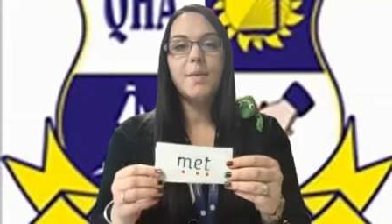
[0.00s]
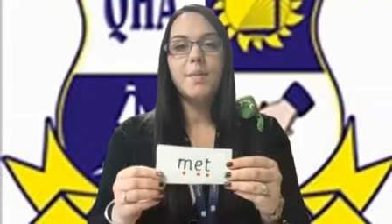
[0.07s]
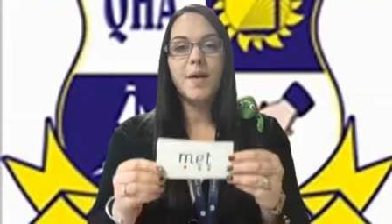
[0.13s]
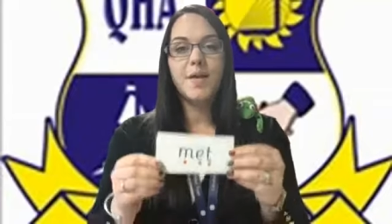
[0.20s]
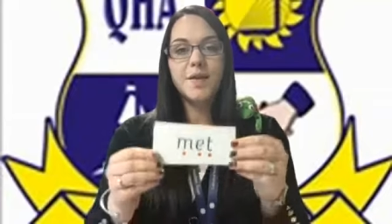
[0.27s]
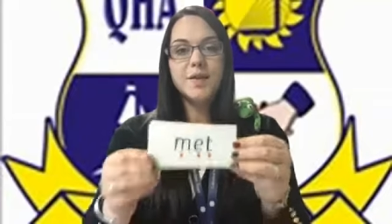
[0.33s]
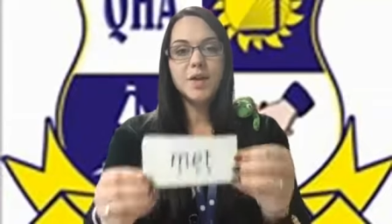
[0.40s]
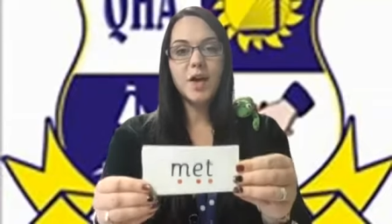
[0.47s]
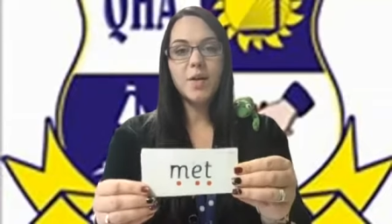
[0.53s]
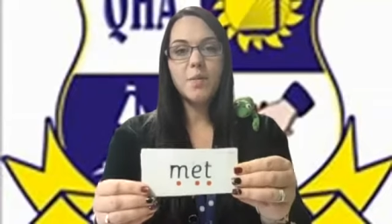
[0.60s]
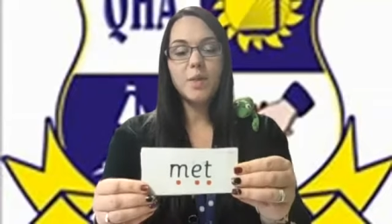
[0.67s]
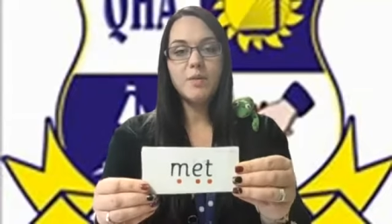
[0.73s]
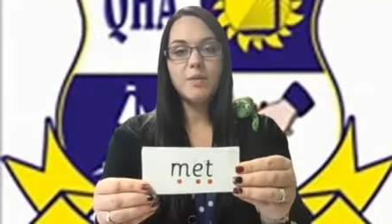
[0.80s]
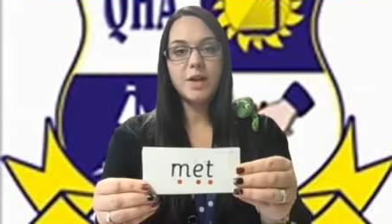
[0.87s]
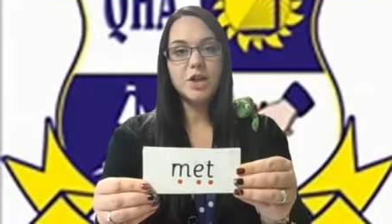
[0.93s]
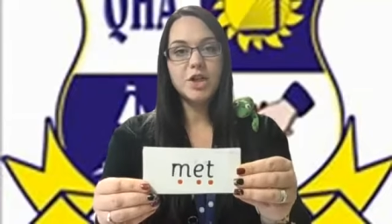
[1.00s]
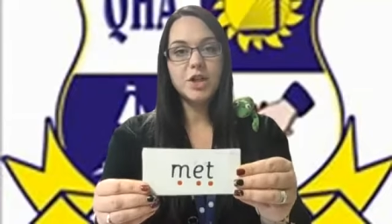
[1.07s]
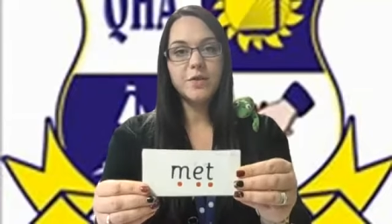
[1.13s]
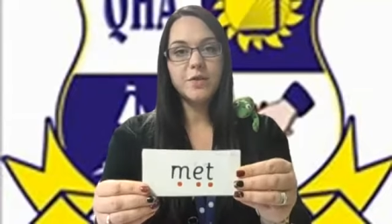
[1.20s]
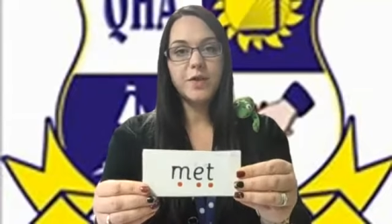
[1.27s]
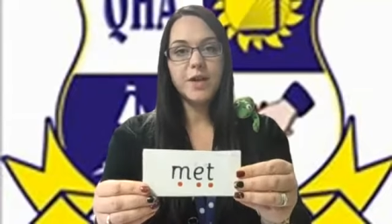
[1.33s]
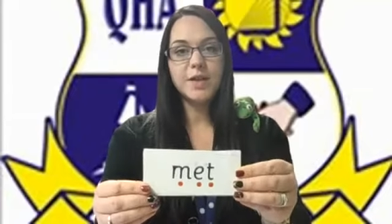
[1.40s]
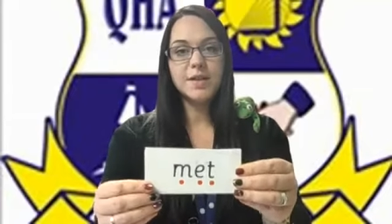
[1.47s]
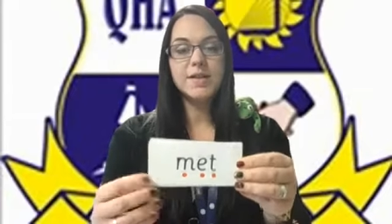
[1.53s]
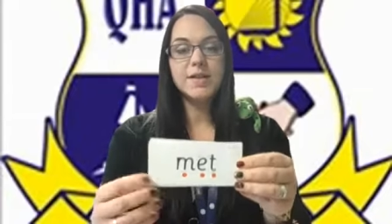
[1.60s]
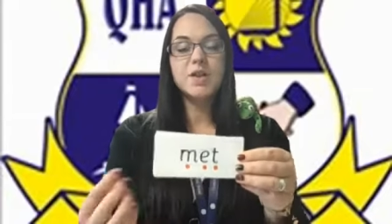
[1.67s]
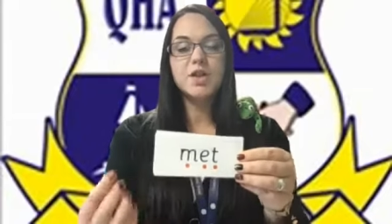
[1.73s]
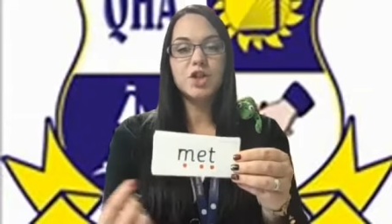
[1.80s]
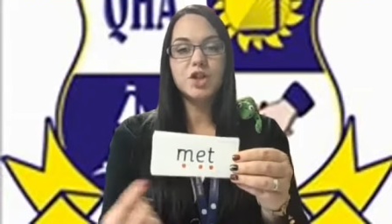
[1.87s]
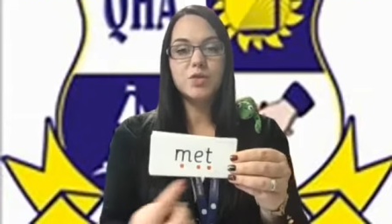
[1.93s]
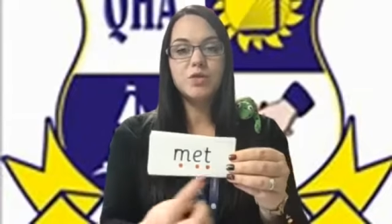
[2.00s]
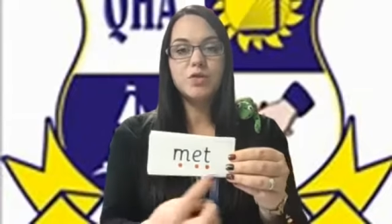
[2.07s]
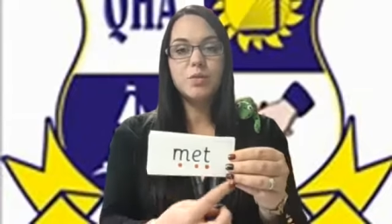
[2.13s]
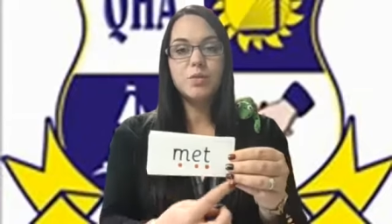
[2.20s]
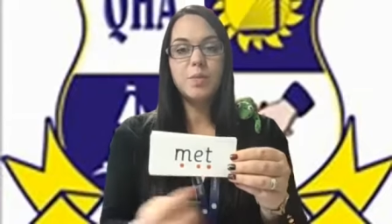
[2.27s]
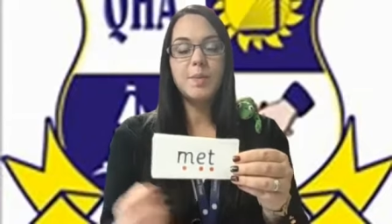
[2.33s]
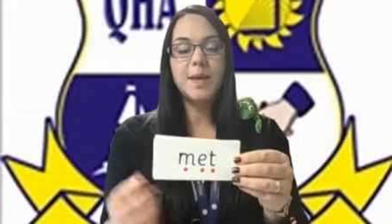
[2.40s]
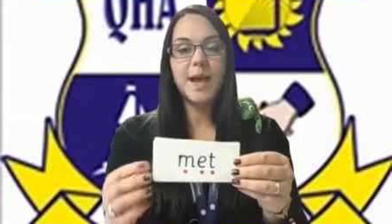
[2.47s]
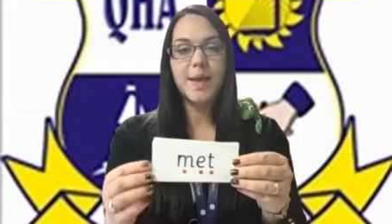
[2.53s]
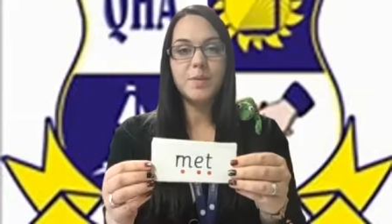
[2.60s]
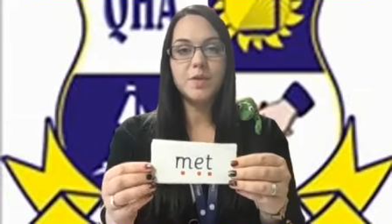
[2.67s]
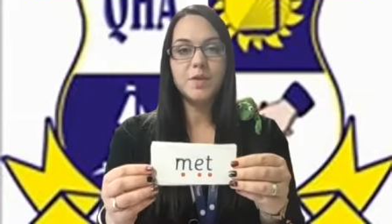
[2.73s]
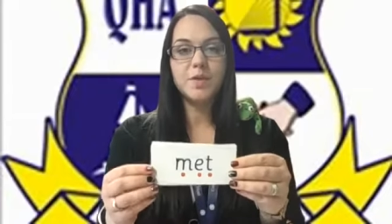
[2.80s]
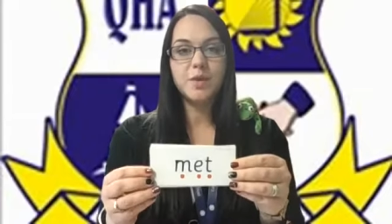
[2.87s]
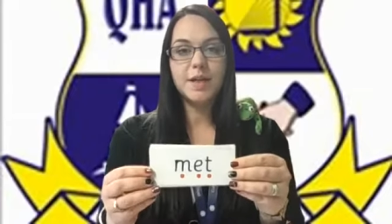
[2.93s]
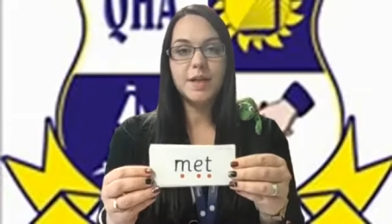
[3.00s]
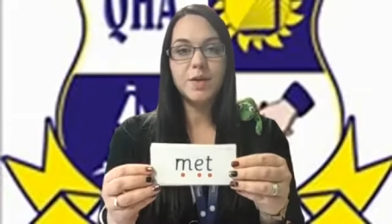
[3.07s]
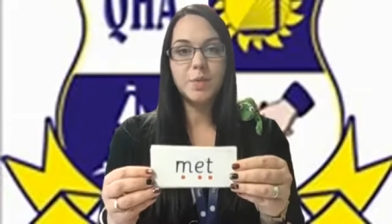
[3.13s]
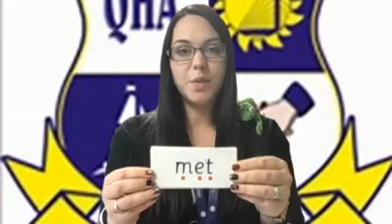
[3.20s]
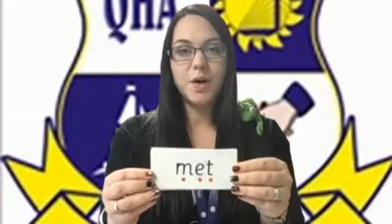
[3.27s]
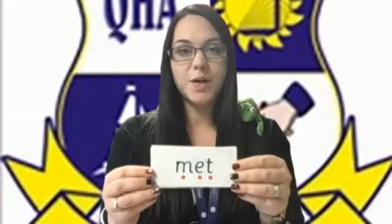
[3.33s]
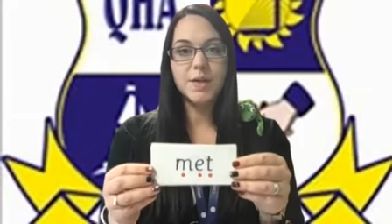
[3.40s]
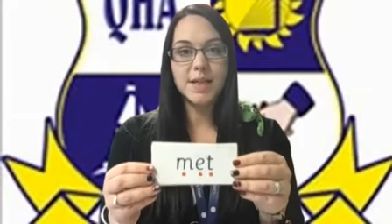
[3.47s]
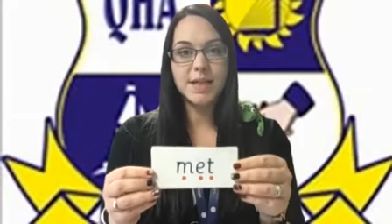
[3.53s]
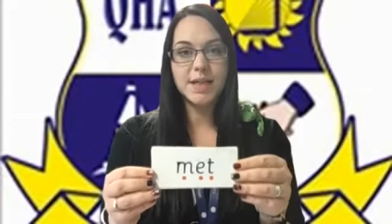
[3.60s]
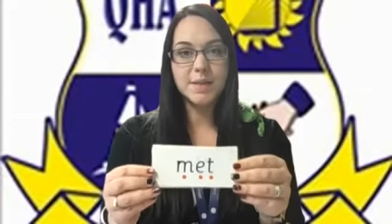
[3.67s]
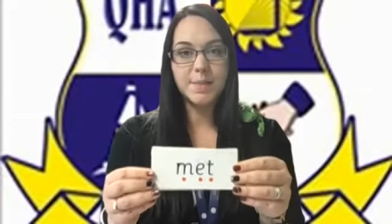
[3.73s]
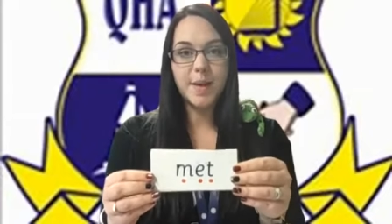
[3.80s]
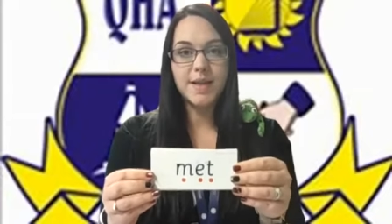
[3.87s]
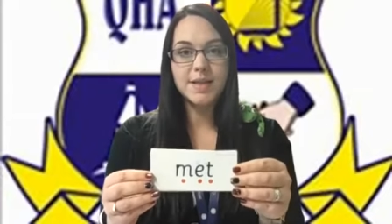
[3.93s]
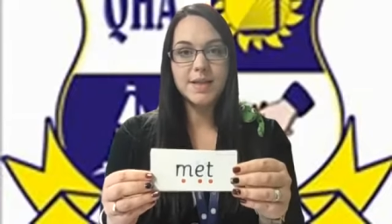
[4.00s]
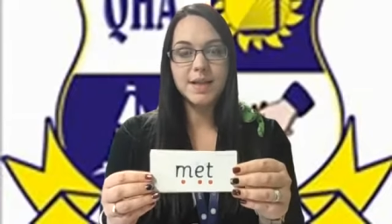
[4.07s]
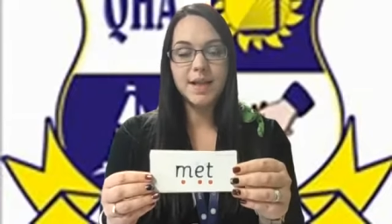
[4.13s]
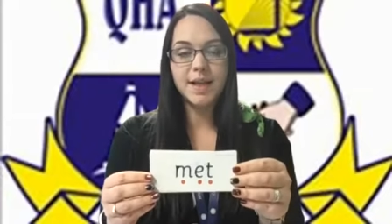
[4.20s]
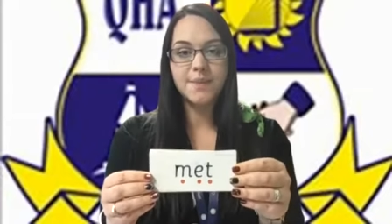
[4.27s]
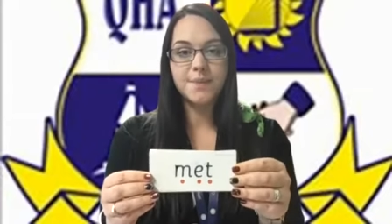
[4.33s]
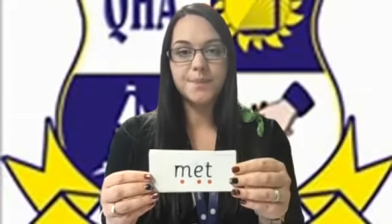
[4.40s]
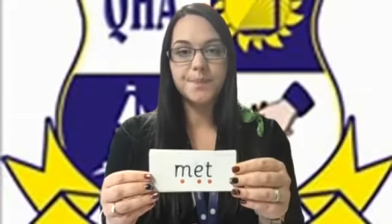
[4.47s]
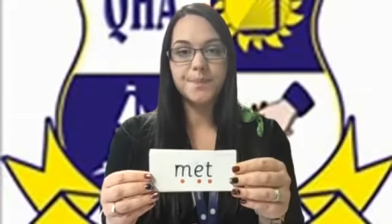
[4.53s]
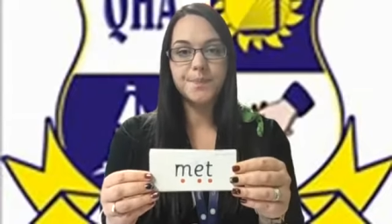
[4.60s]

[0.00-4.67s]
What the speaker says: By the time we reach the front, the children will be able to read the word independently.